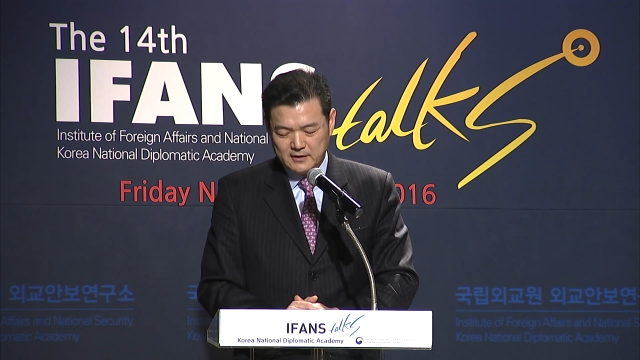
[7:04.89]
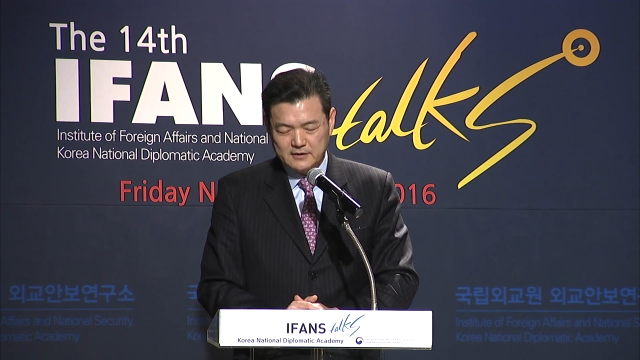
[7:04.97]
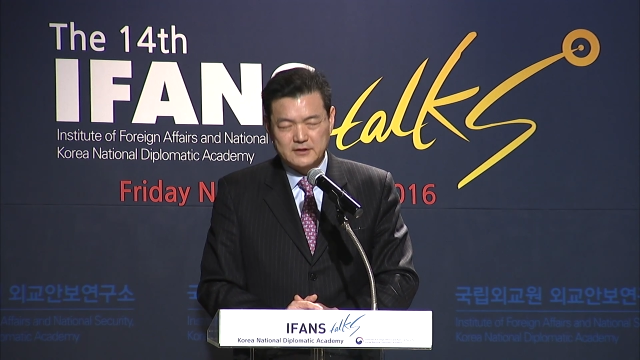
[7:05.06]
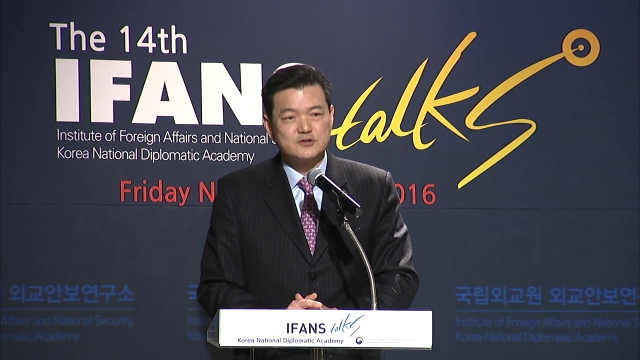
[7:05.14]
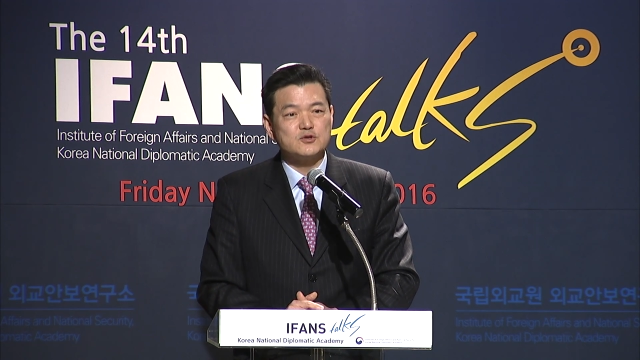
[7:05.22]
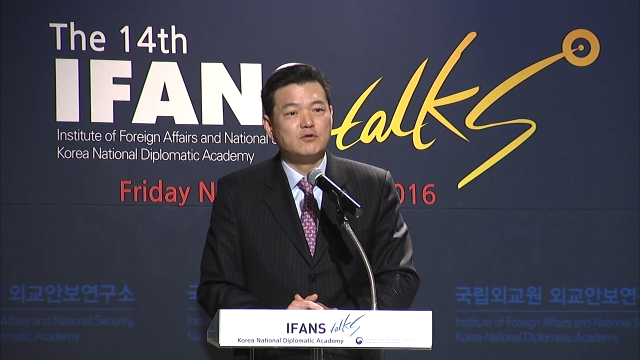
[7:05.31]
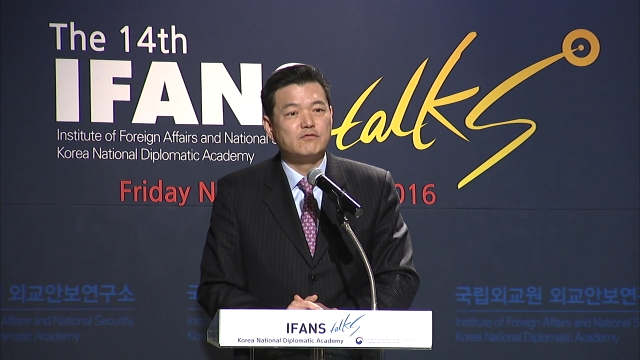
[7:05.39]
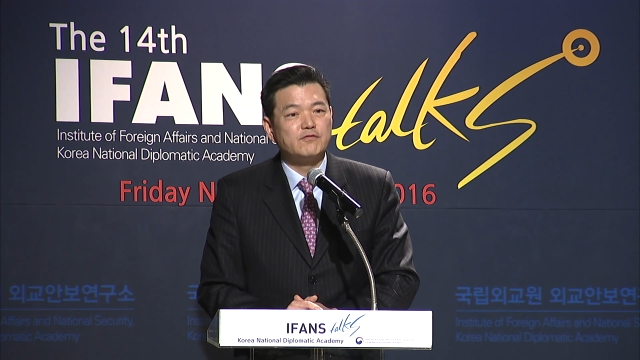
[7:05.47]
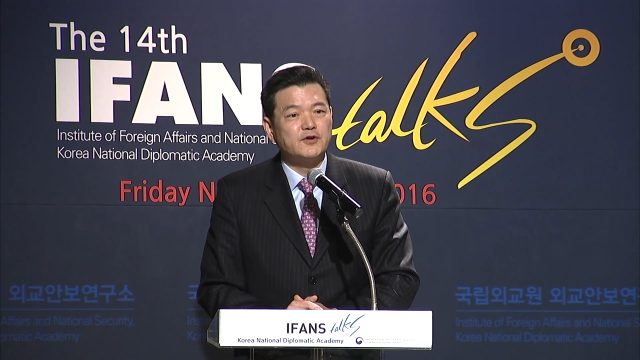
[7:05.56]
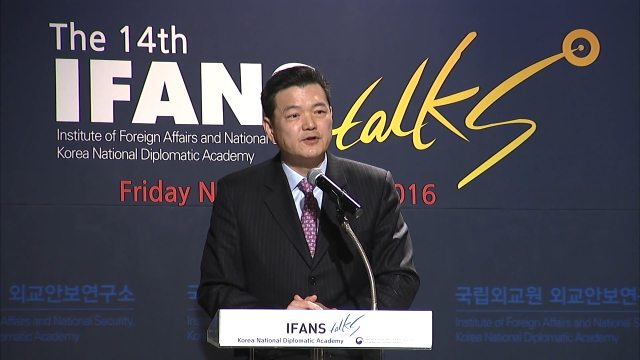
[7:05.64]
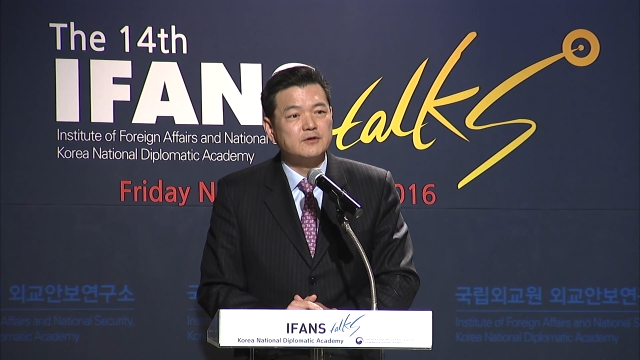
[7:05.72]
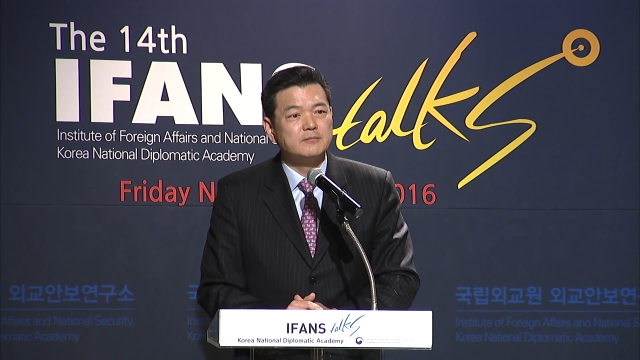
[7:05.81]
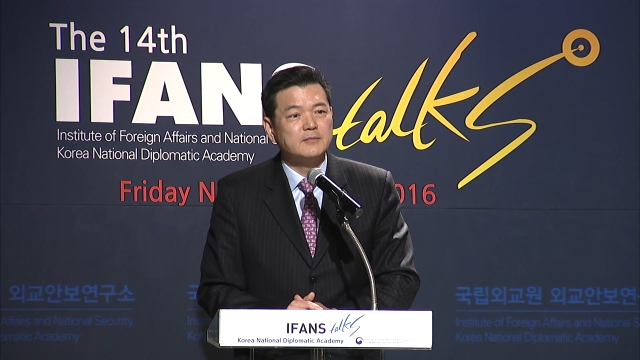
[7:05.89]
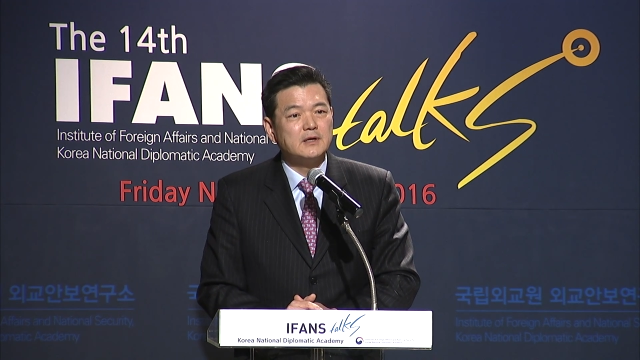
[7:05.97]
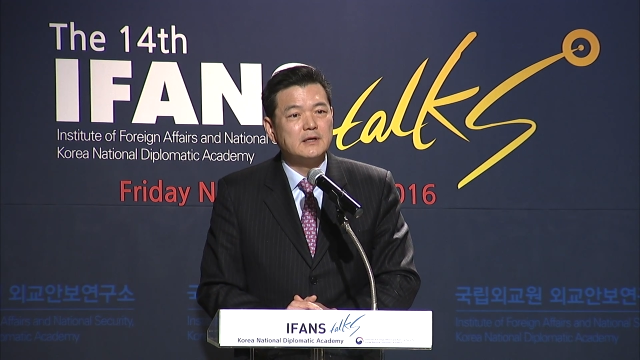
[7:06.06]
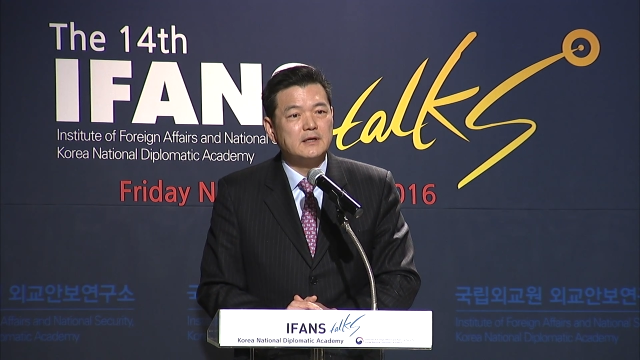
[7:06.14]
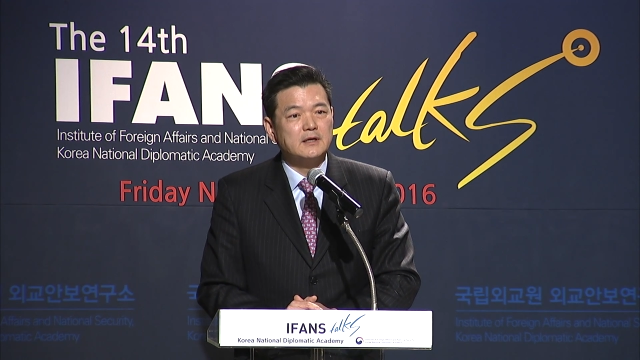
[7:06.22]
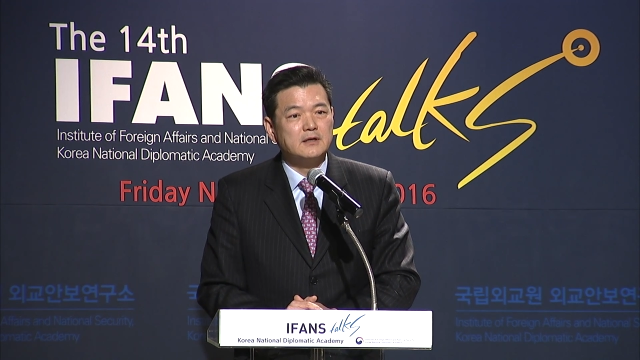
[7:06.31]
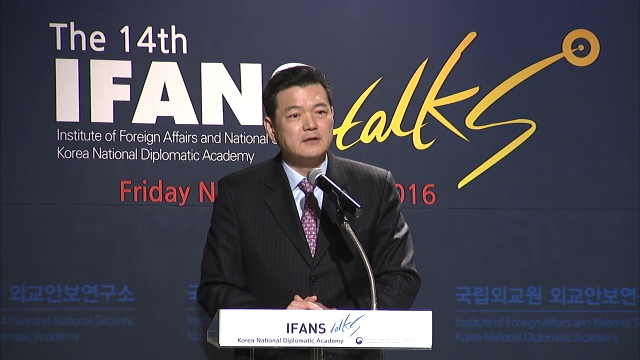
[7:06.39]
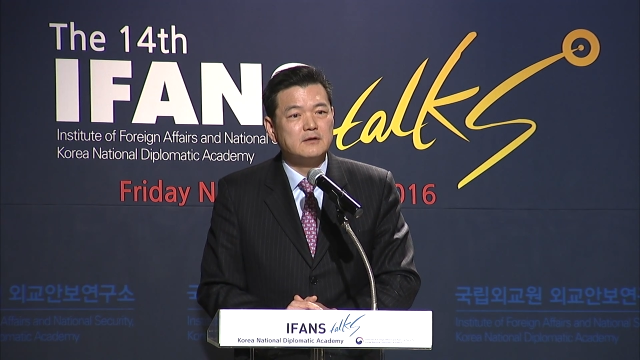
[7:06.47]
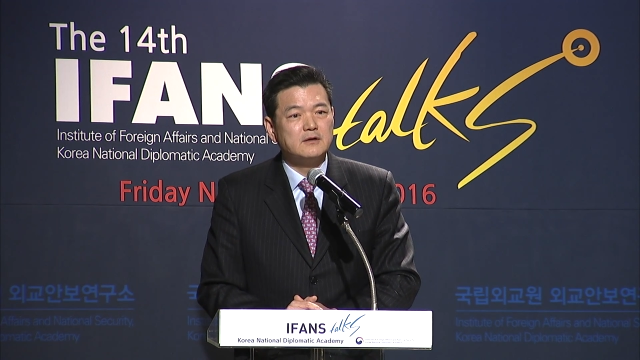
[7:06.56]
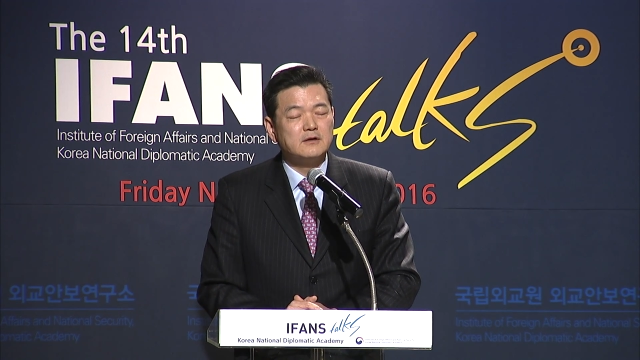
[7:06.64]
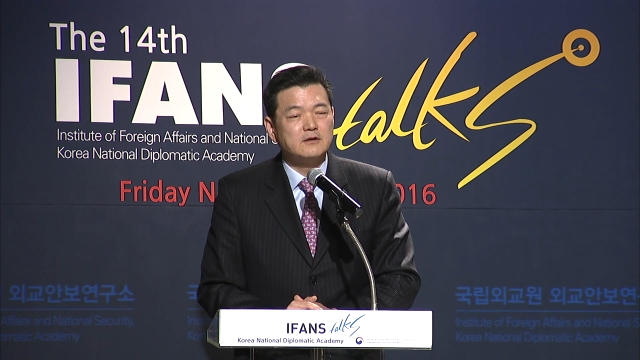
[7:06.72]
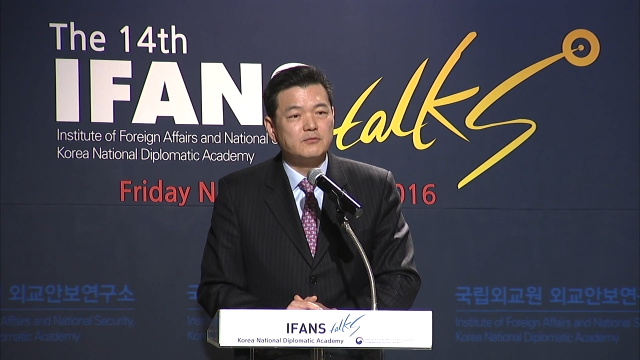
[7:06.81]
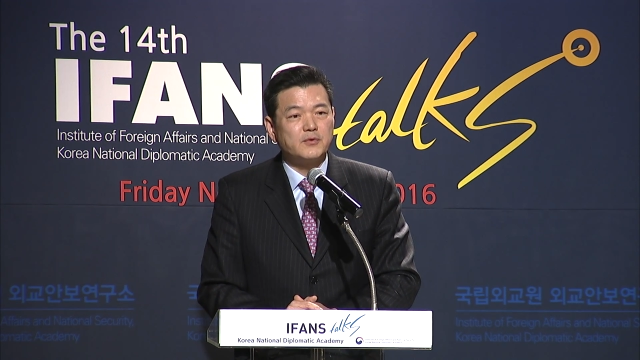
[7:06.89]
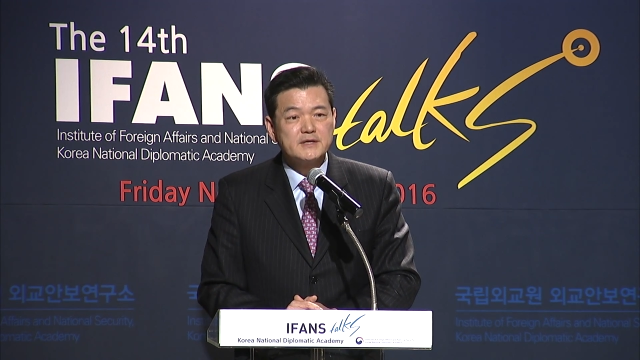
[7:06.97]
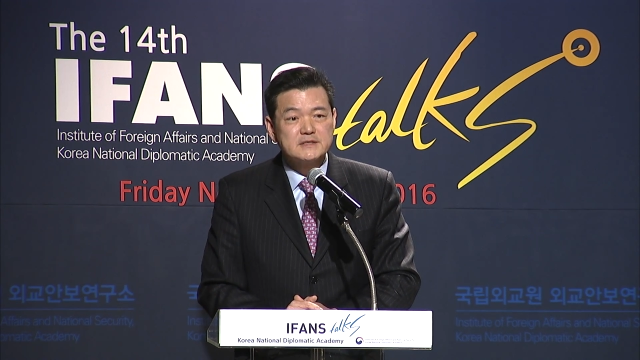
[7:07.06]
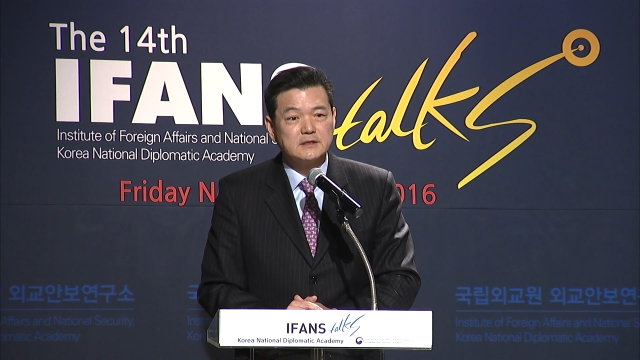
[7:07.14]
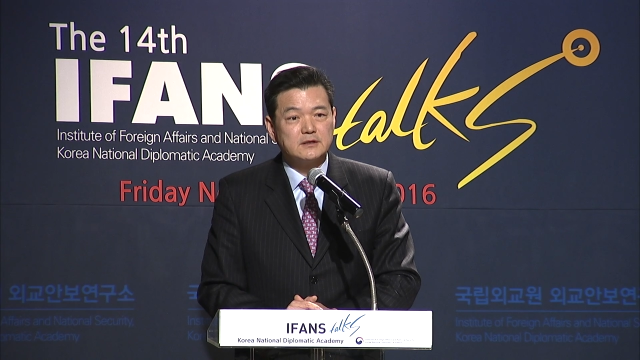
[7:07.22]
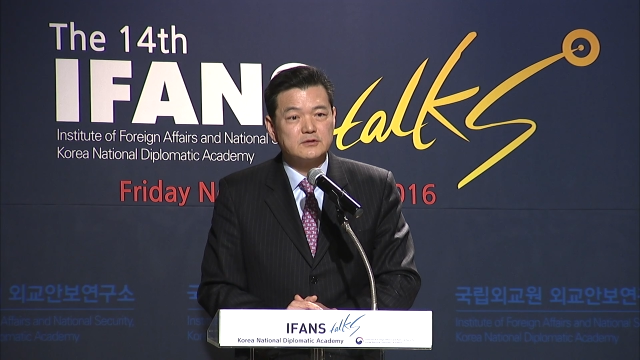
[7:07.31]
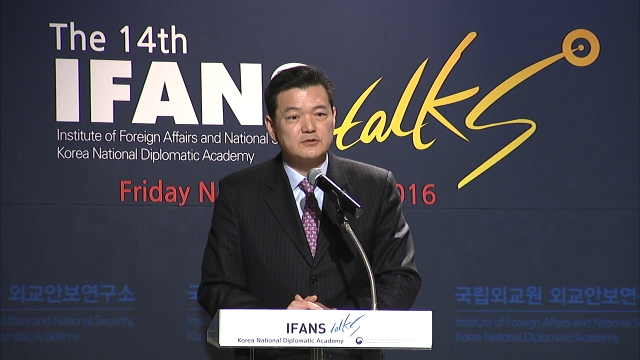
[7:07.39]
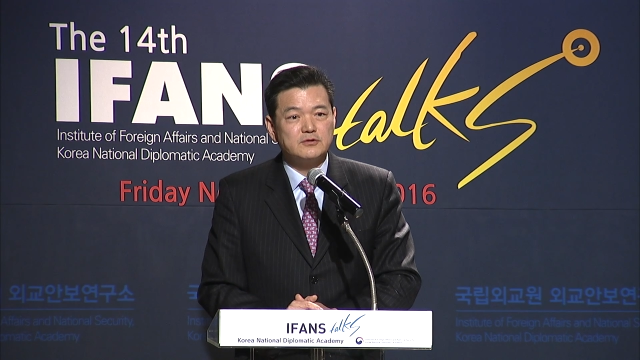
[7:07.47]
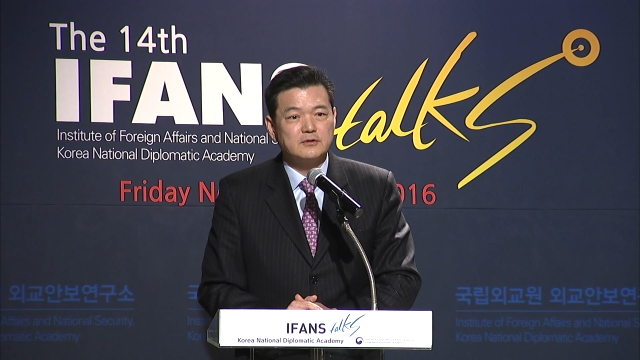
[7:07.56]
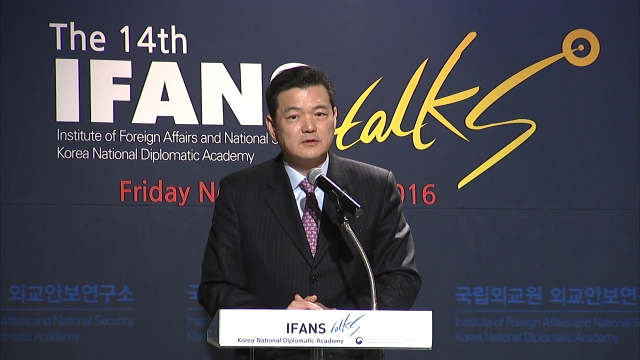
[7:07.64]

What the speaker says: There's no freedom in residence.